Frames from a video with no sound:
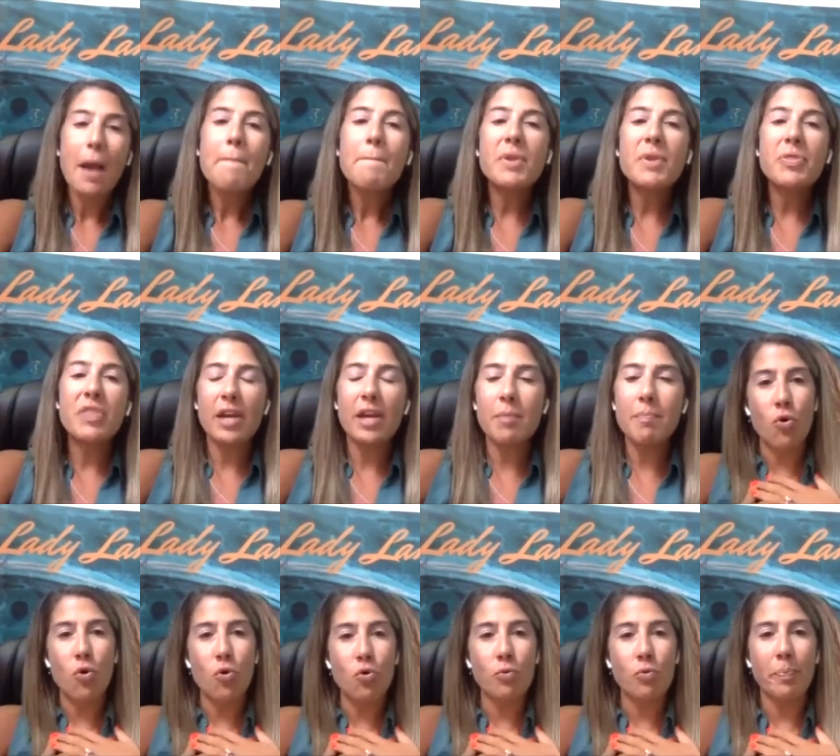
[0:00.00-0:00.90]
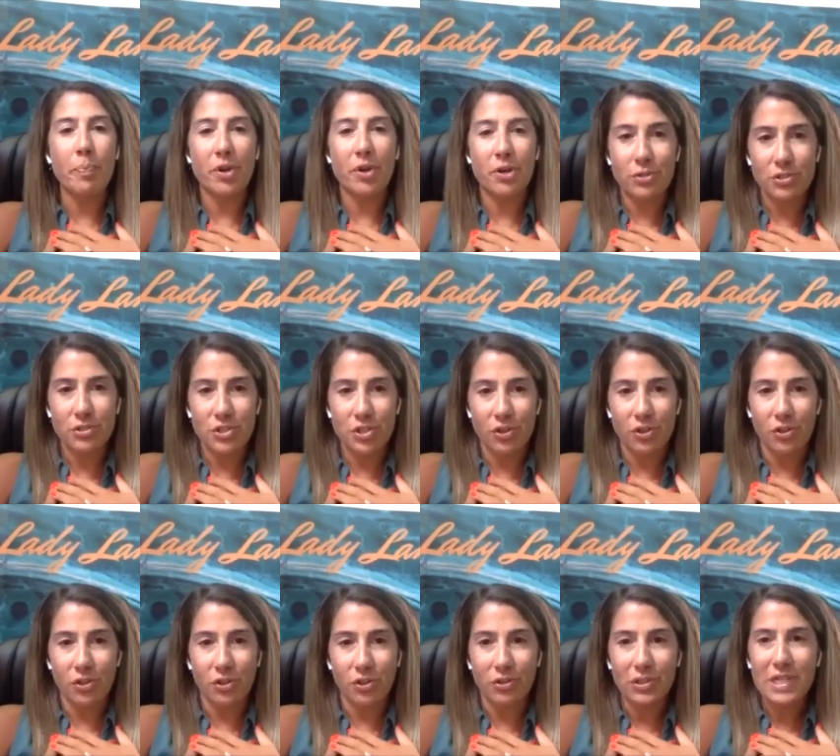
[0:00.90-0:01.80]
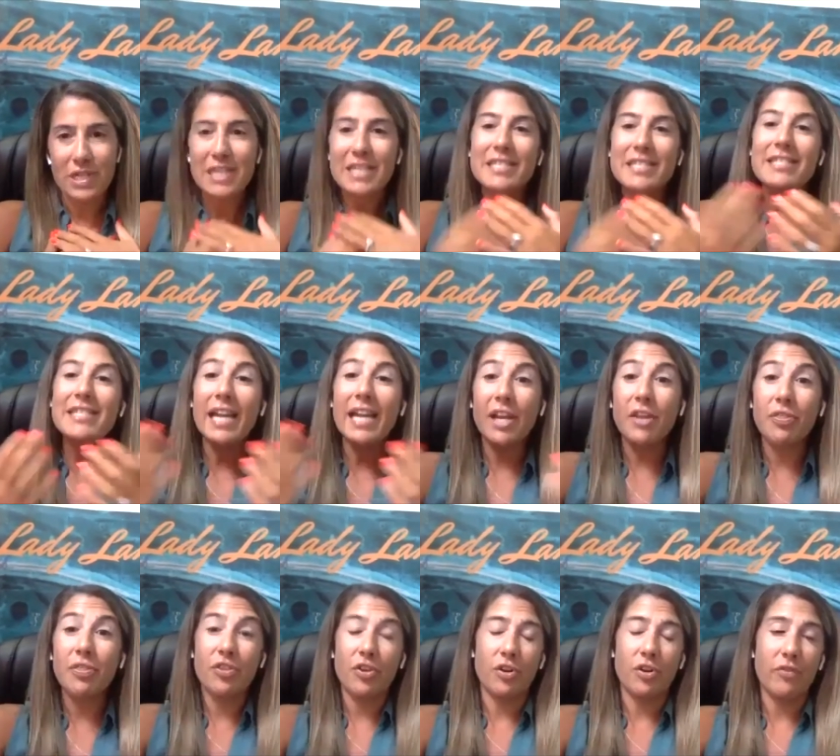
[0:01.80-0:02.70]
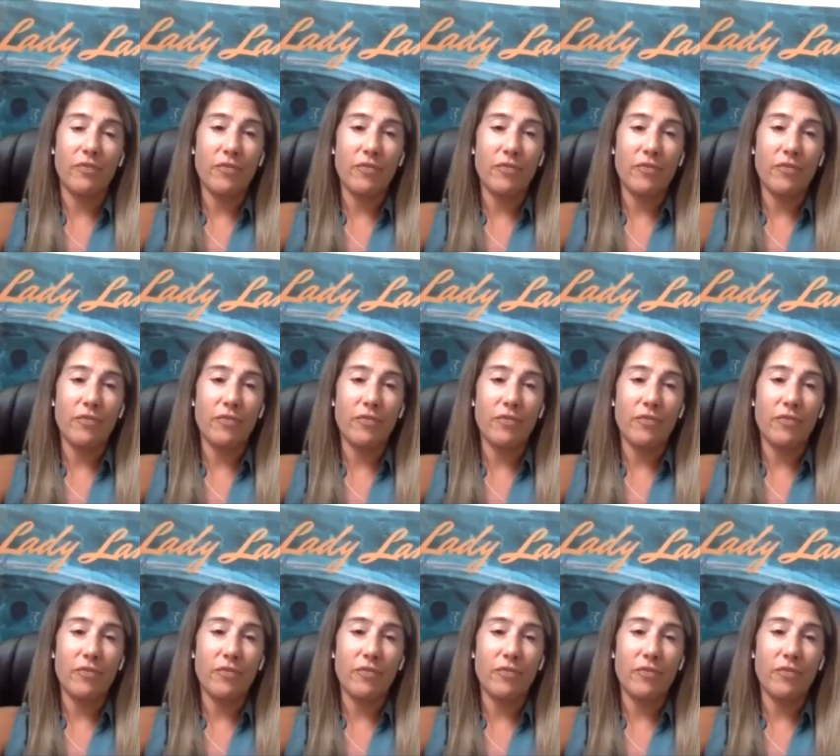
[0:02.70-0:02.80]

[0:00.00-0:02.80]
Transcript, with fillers: but they're buying their own personal second,